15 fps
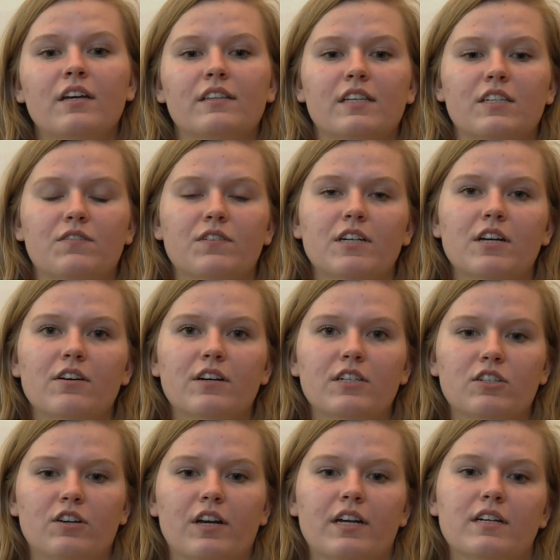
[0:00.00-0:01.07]
This video
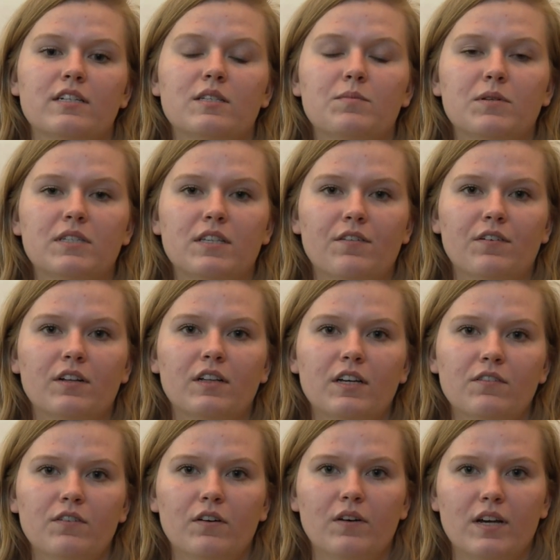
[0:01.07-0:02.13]
is created
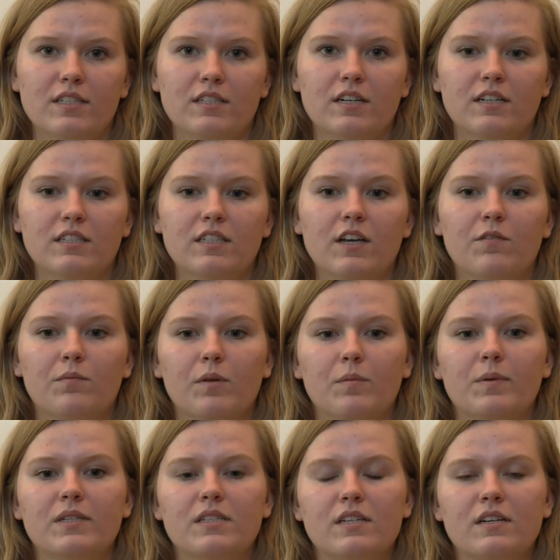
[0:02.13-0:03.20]
specifically for residents of
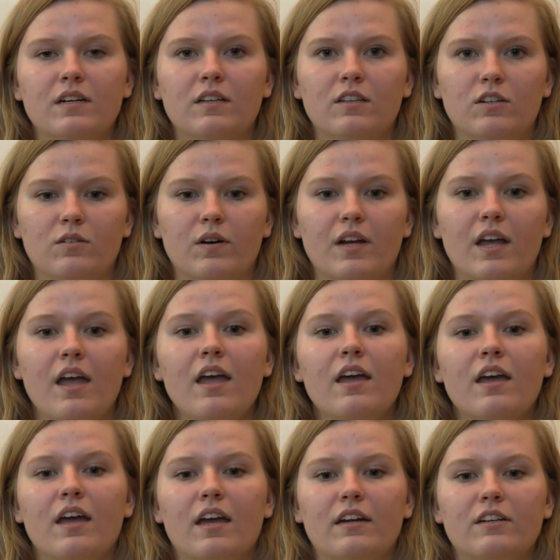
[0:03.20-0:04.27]
Bloomington, Illinois,
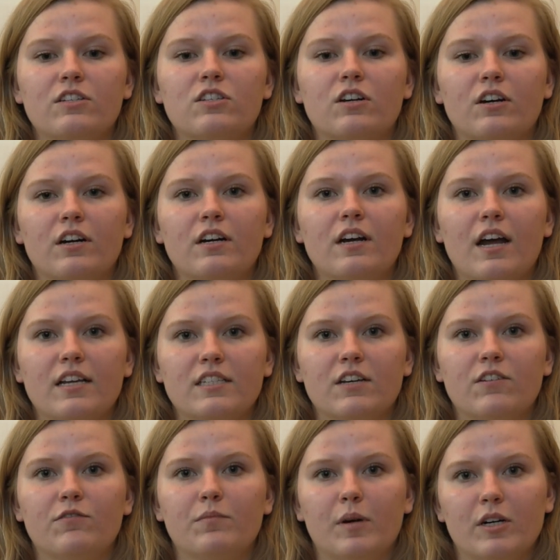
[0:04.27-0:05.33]
and is current as
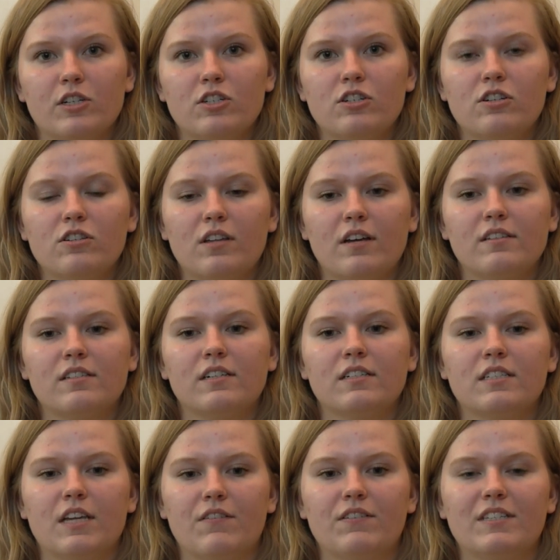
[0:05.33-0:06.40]
of March
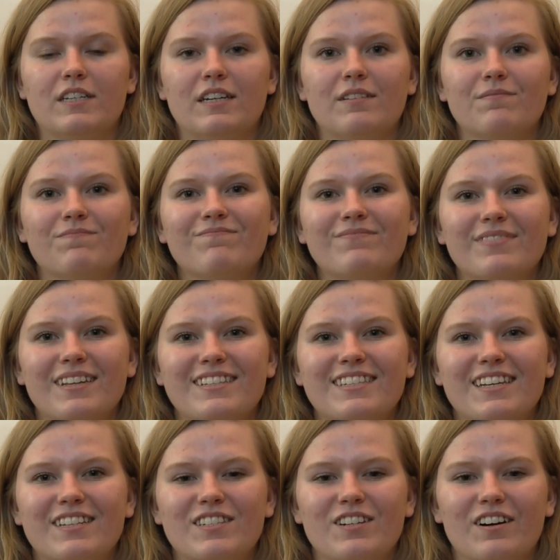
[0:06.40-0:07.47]
2017. Let's
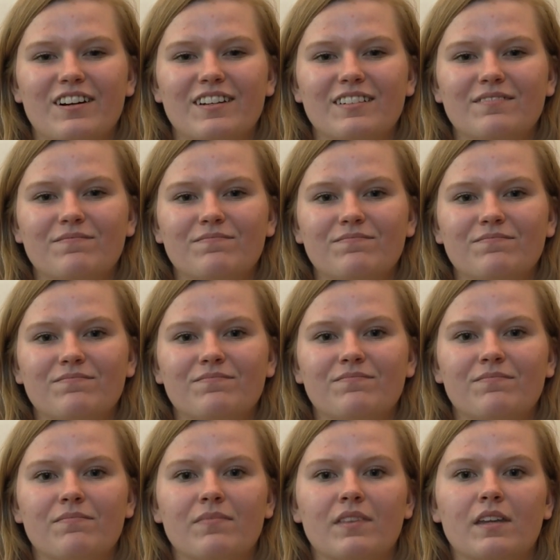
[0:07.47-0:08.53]
get started.
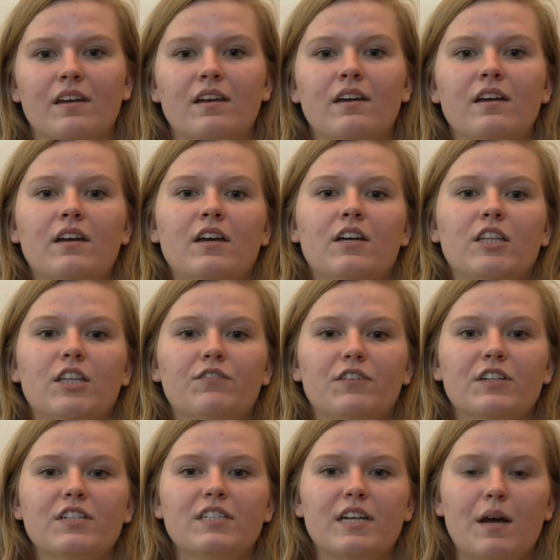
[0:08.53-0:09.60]
The
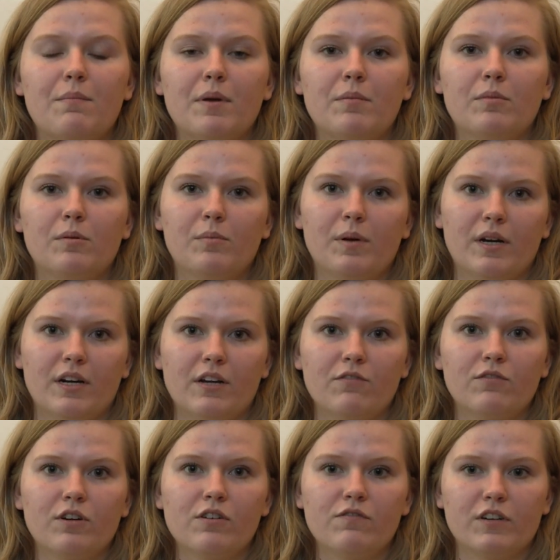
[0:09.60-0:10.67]
first step in preparing
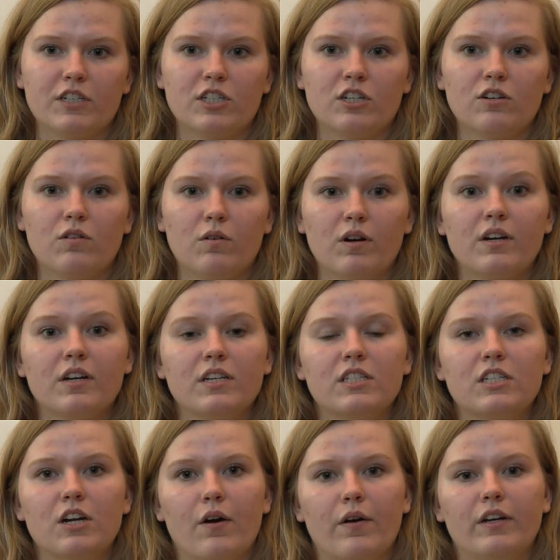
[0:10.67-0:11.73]
for eviction court
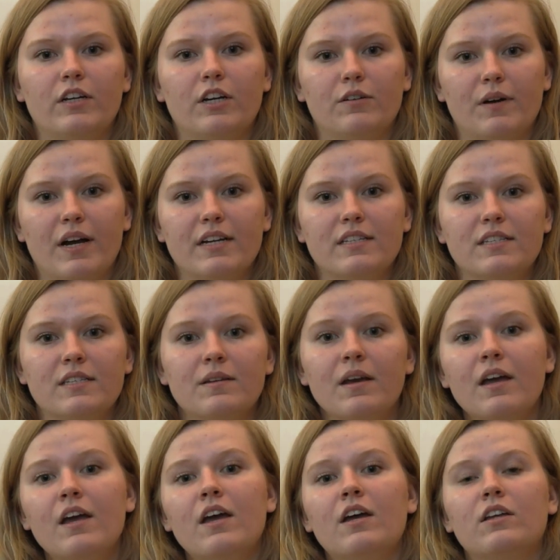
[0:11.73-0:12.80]
is knowing your rights.
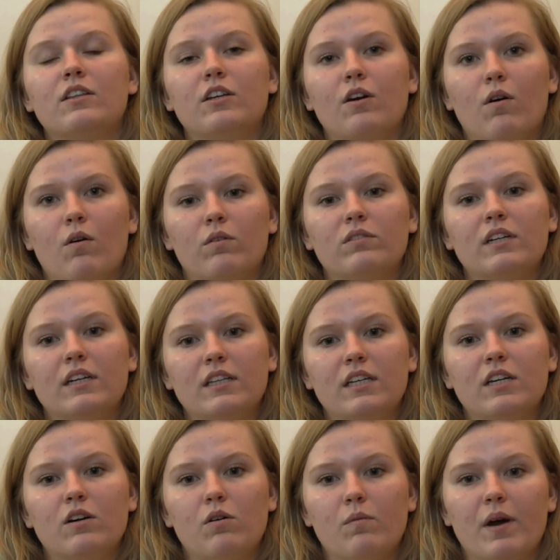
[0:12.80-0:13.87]
The only
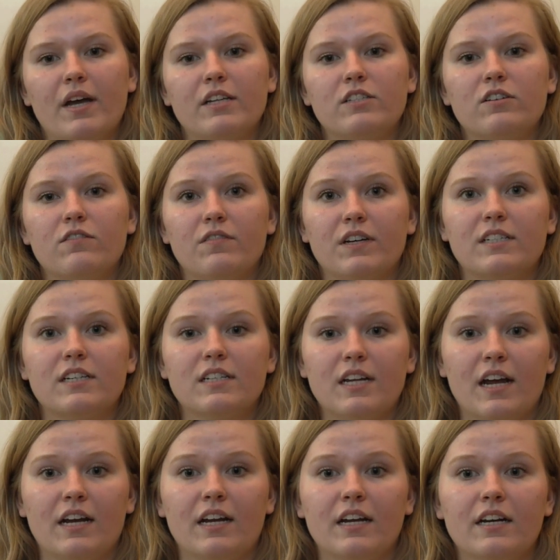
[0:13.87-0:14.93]
legal way to evict a
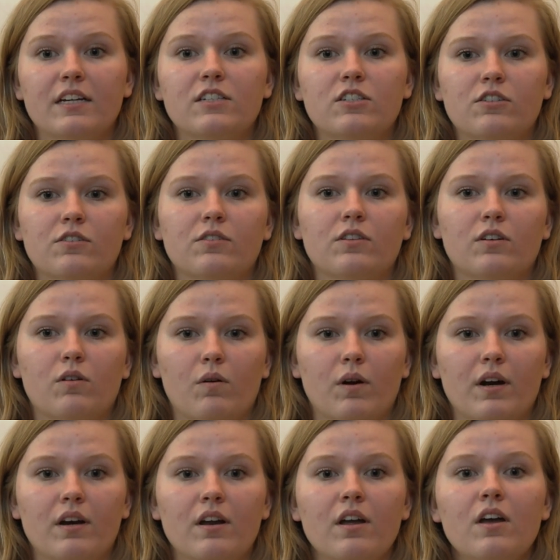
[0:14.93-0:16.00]
tenant is through the court.